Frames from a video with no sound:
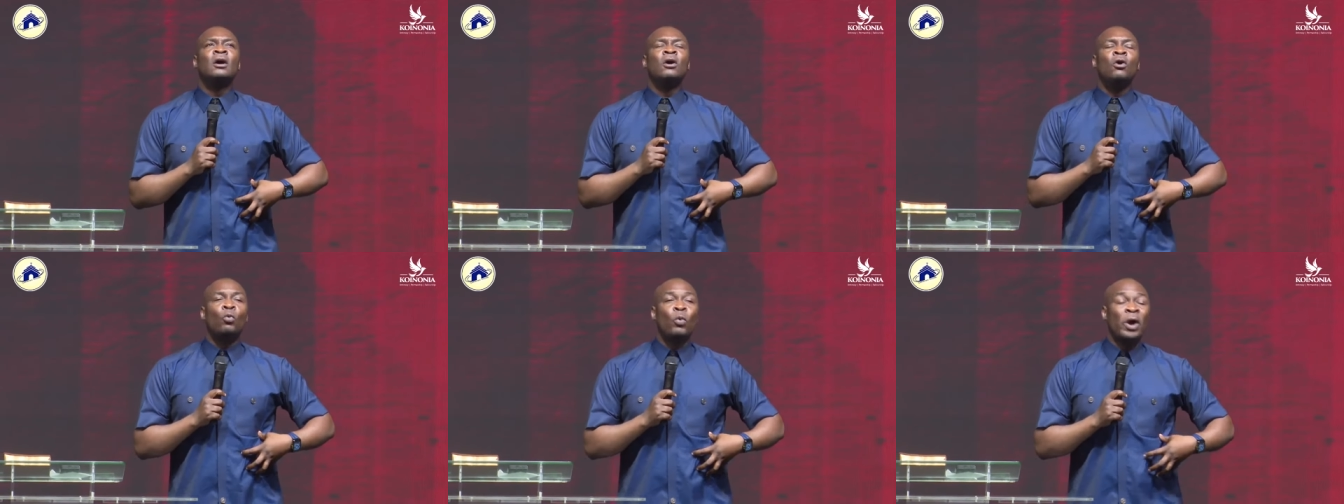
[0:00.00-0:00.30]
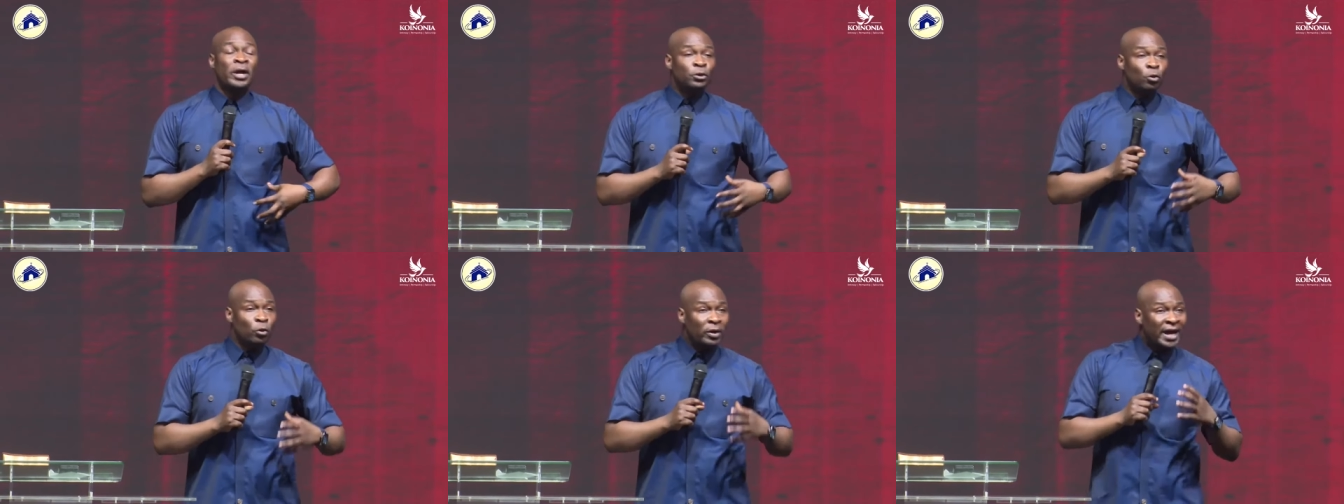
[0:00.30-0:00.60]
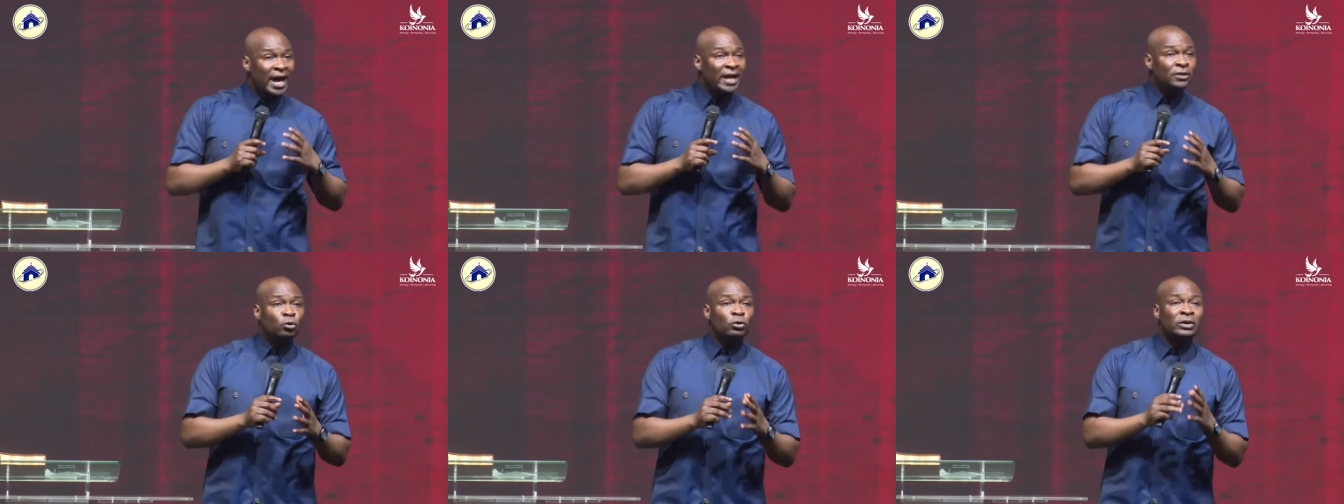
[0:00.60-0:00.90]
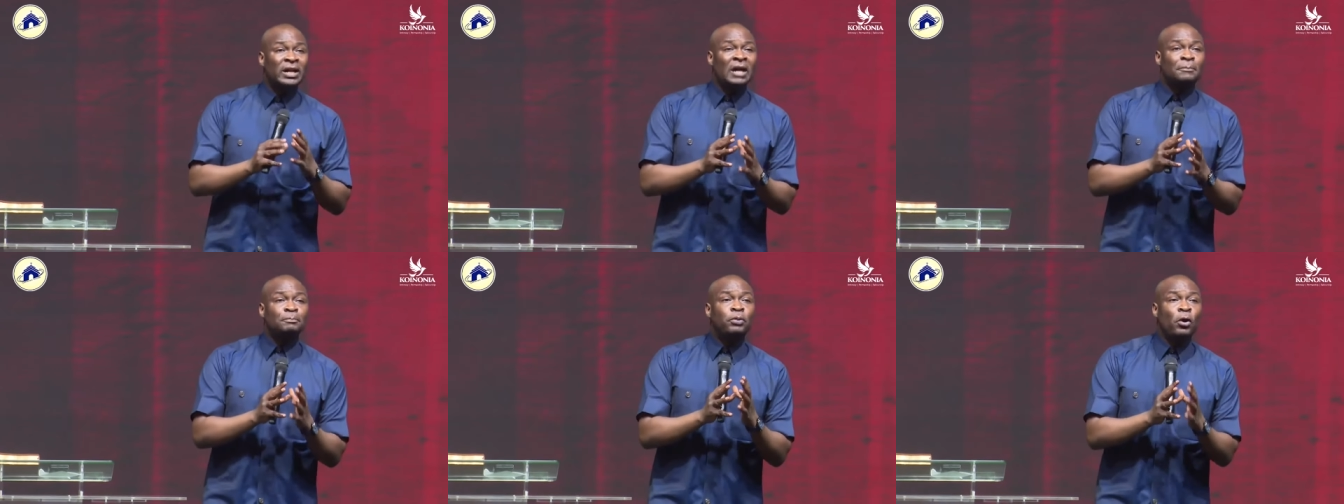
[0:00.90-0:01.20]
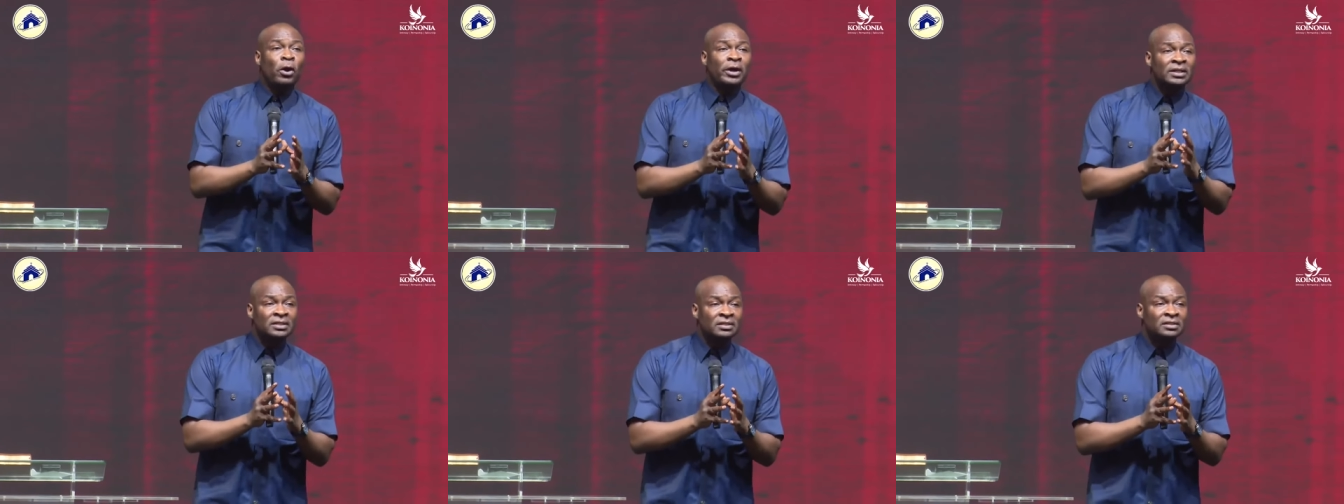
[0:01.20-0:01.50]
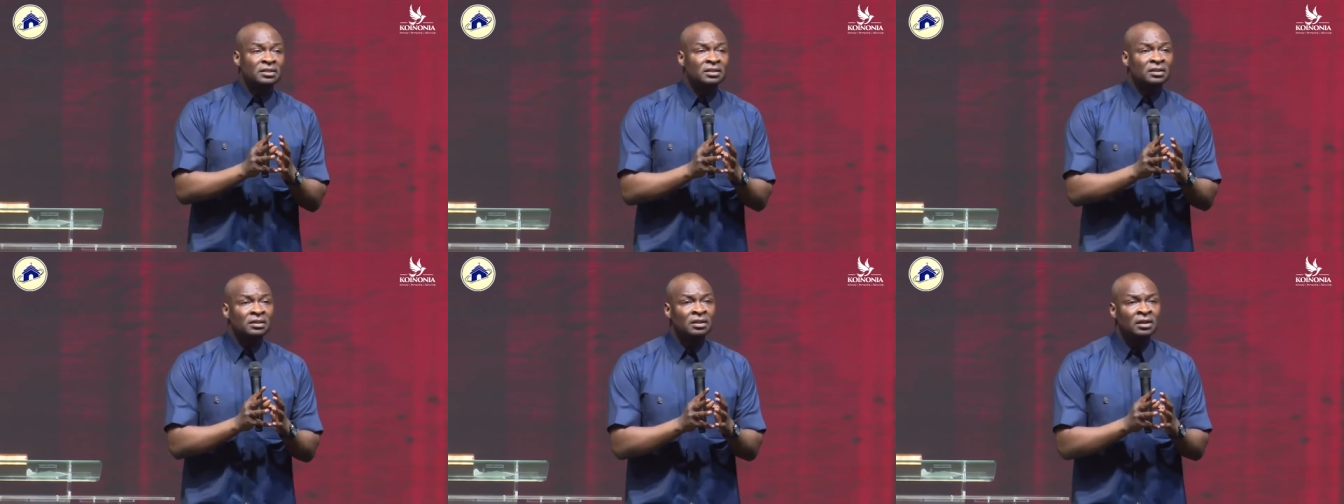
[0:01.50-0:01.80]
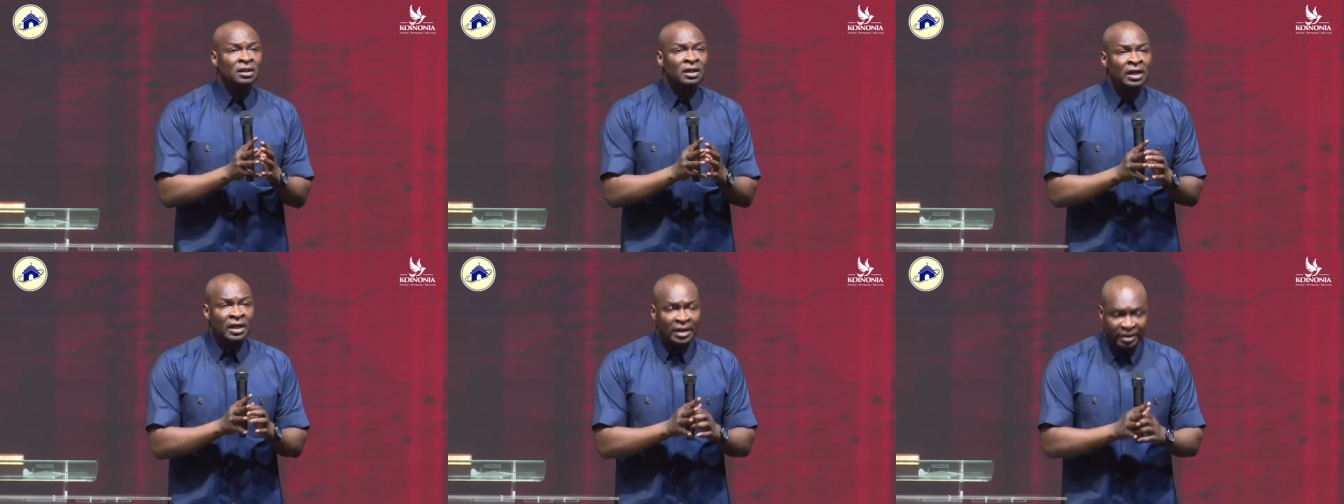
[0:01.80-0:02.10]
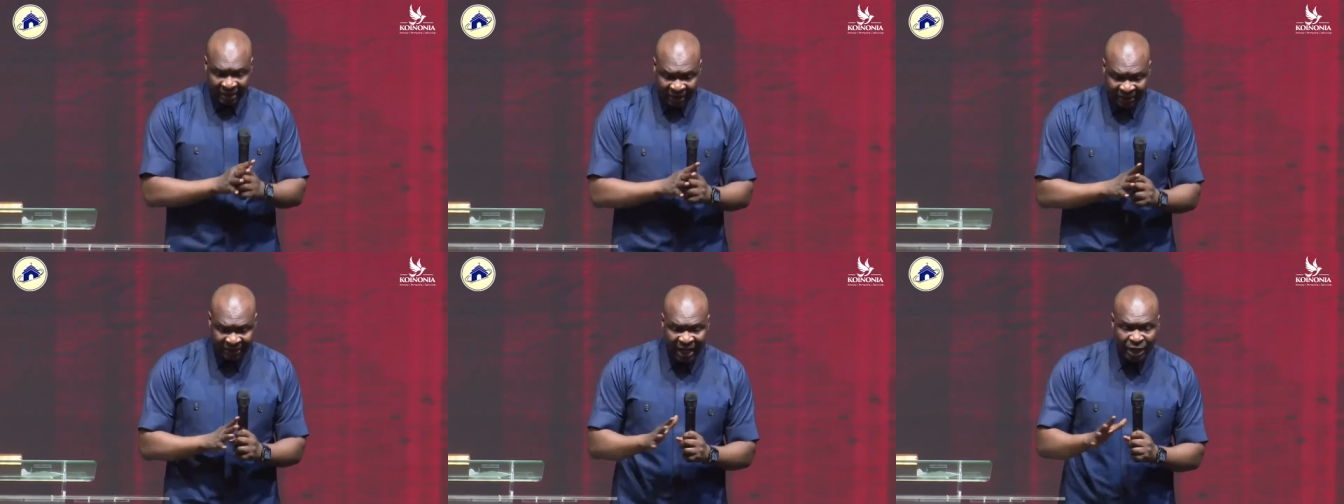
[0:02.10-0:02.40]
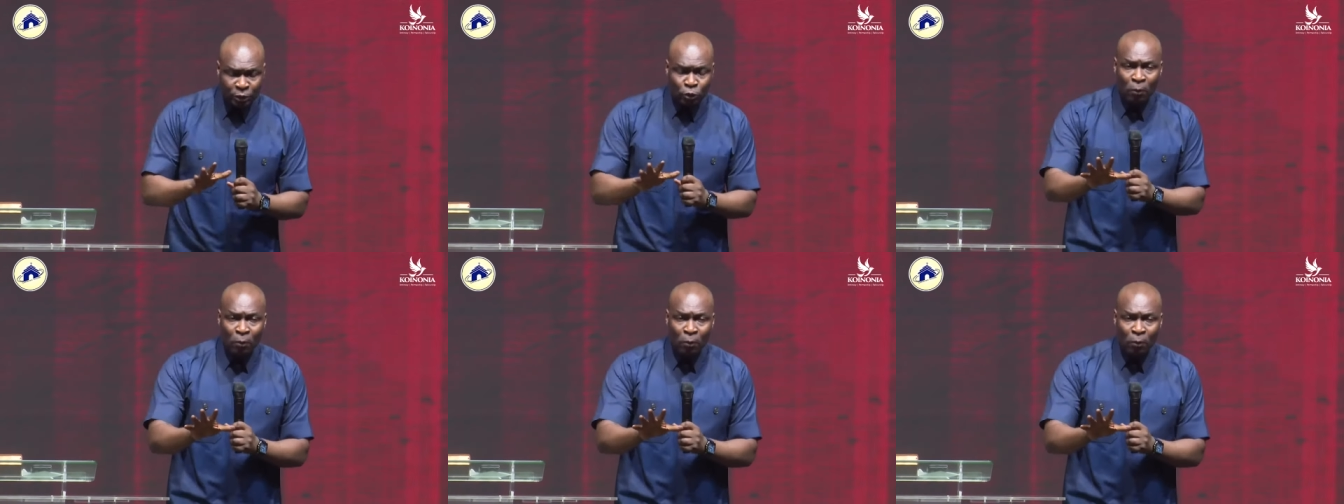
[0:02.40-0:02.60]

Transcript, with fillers: When you get to that point, the day you